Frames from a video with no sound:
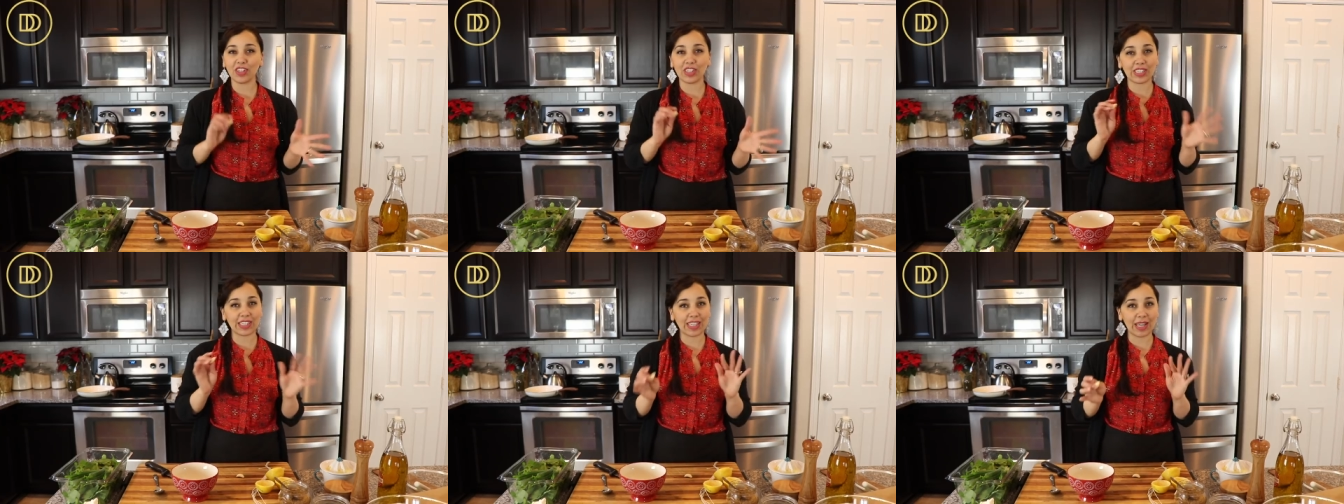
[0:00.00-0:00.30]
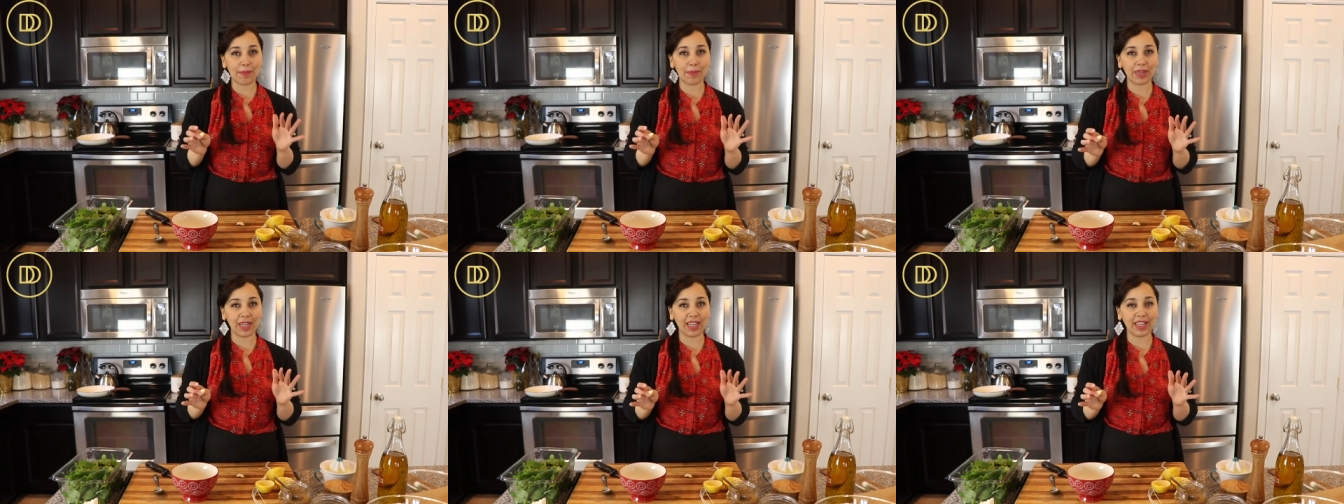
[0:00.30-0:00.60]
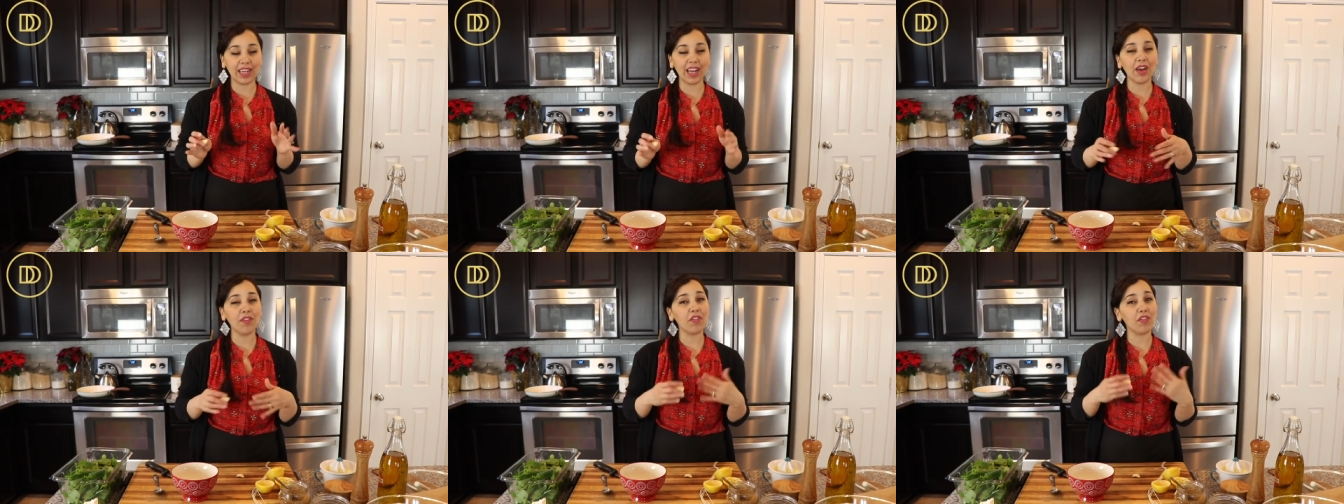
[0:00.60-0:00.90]
just lemony
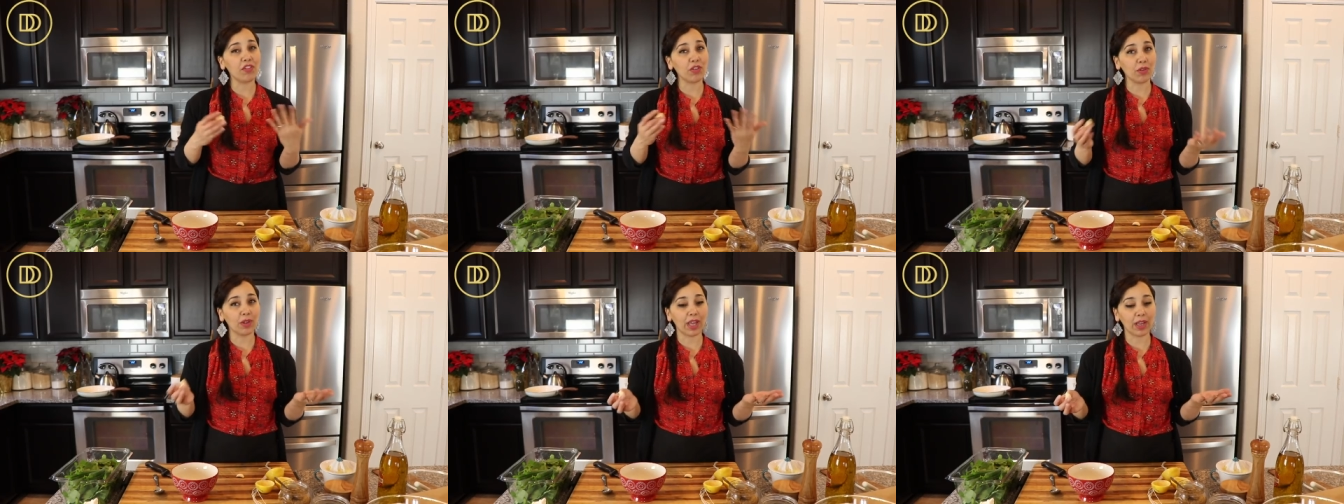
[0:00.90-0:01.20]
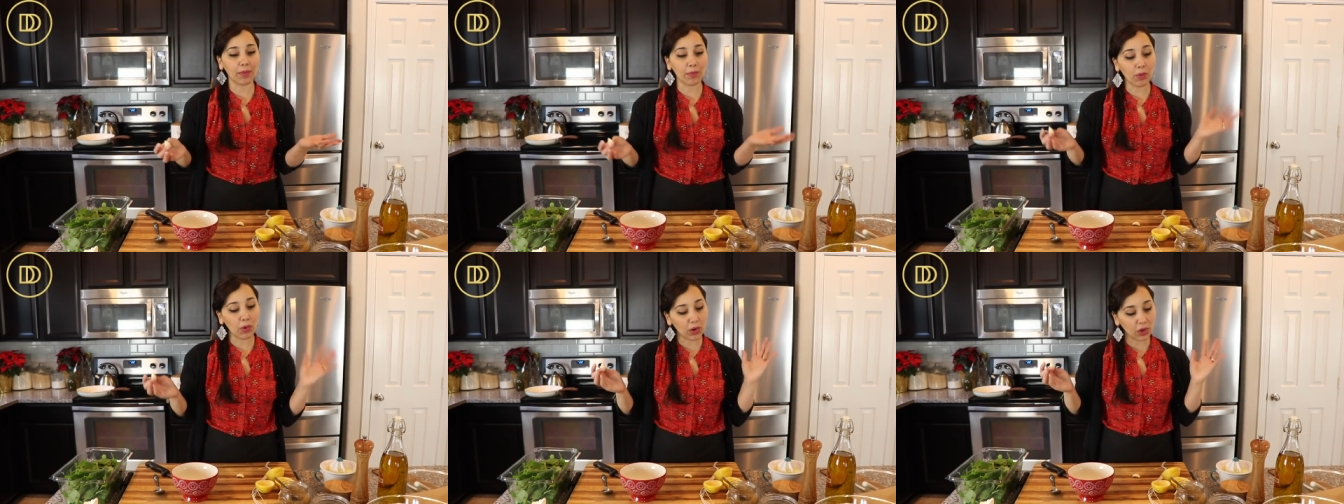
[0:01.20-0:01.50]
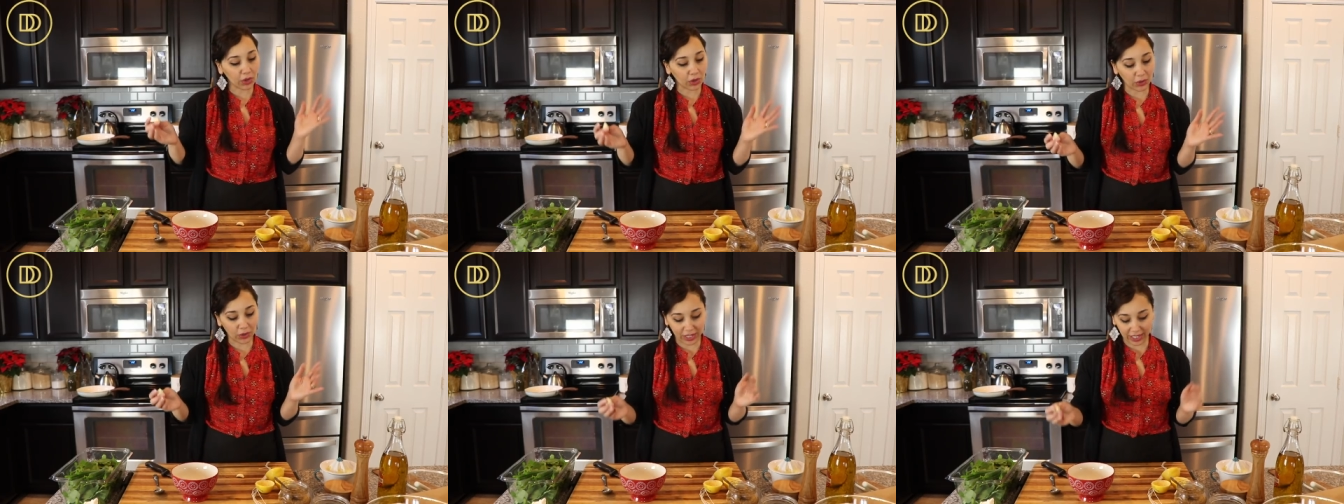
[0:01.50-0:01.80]
enough. If you like
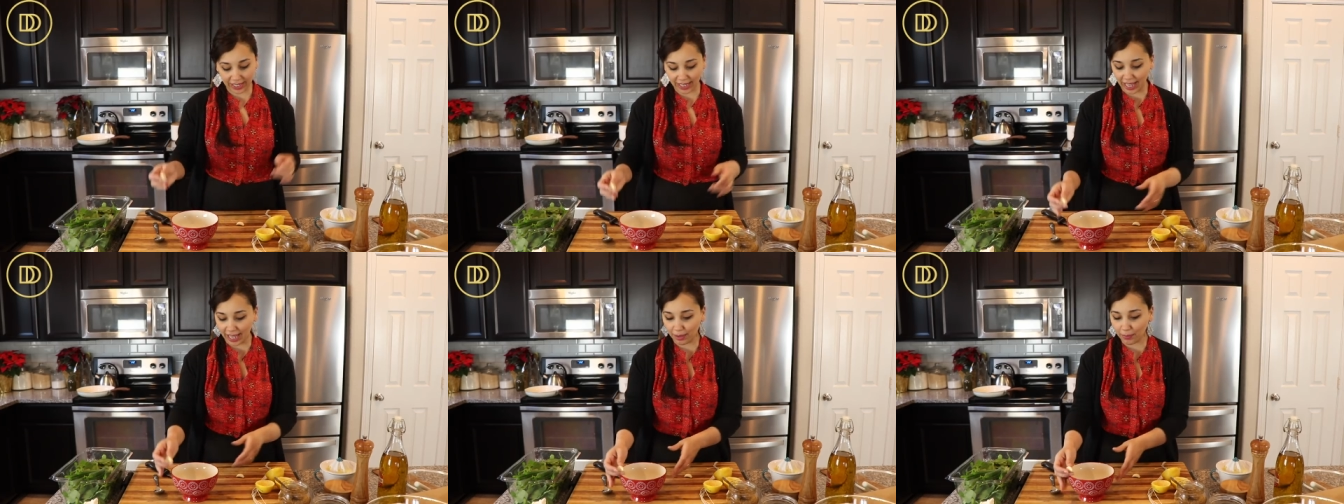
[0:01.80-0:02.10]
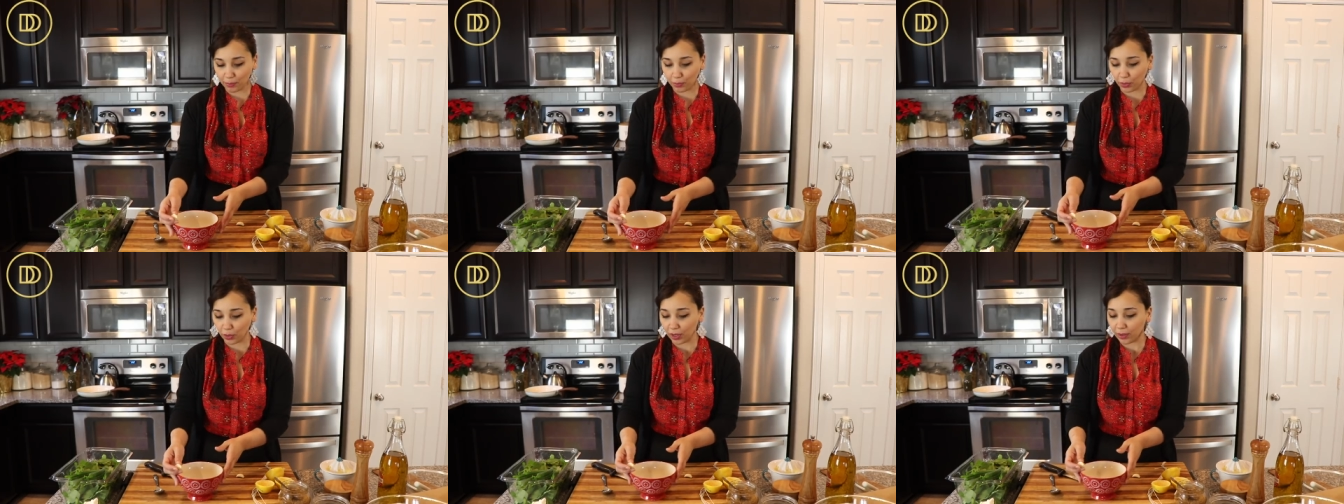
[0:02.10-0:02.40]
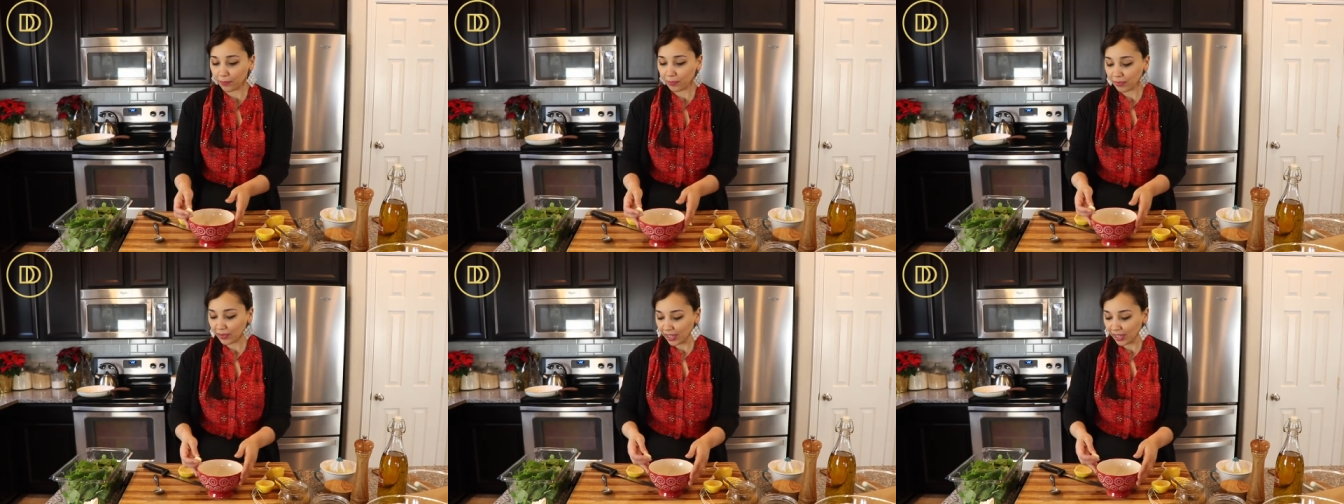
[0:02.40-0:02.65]
more, go ahead and add more.